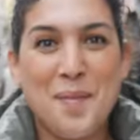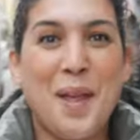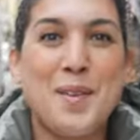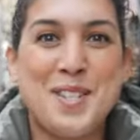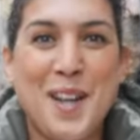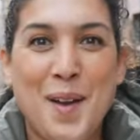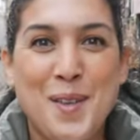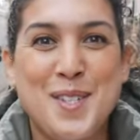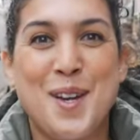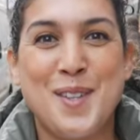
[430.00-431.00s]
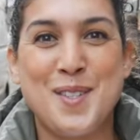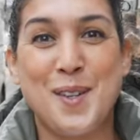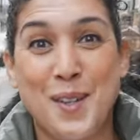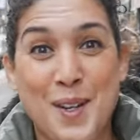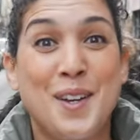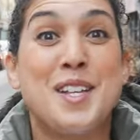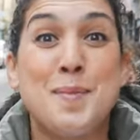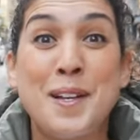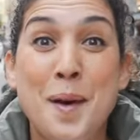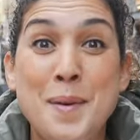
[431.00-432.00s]
that was the guy we were talking to earlier. He's
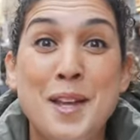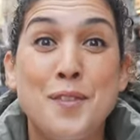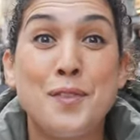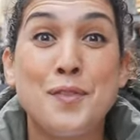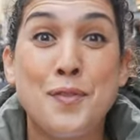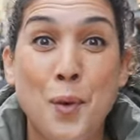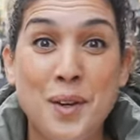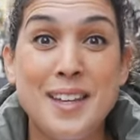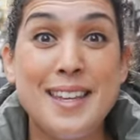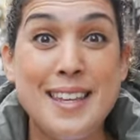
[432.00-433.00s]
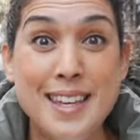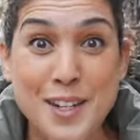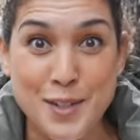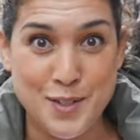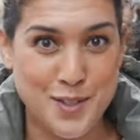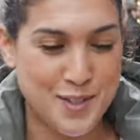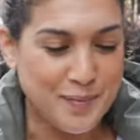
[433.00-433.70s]
been coming here for 40 years.